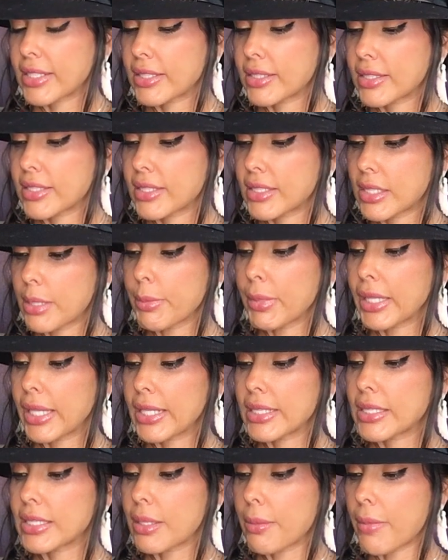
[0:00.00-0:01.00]
it
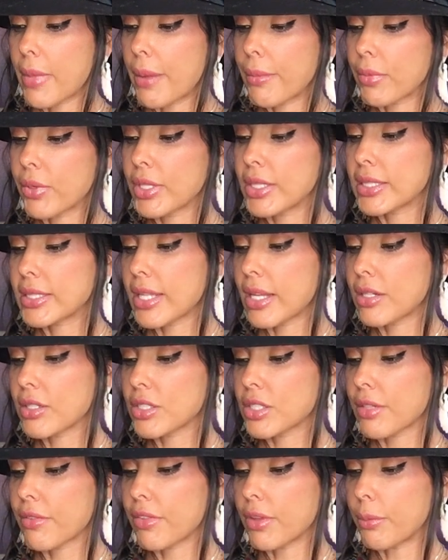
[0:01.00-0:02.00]
stimulates the memory
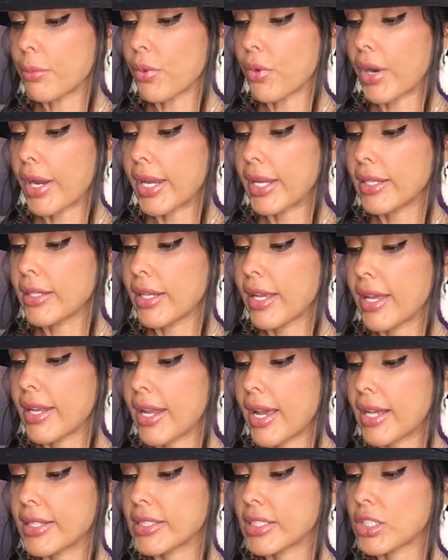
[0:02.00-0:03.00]
centers of the brain
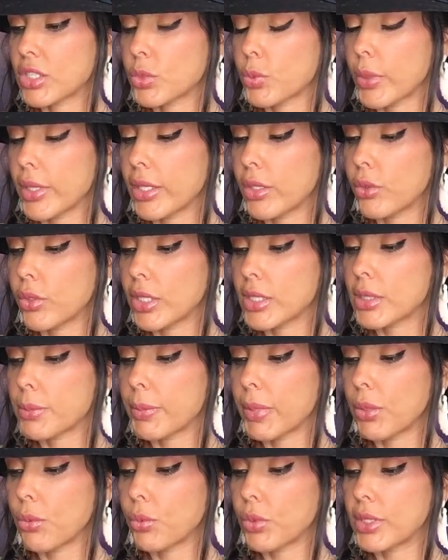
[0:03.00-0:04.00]
and has a sweet,
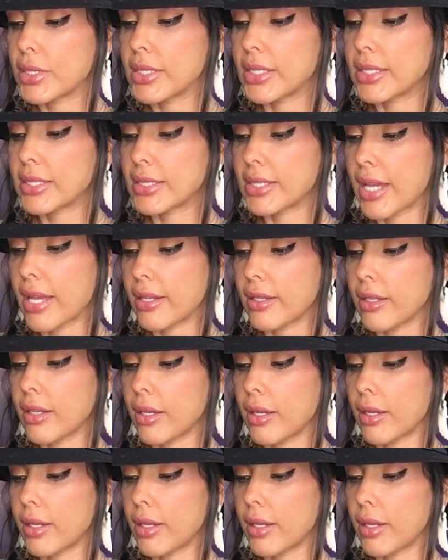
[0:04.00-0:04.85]
crispy, woodsy scent.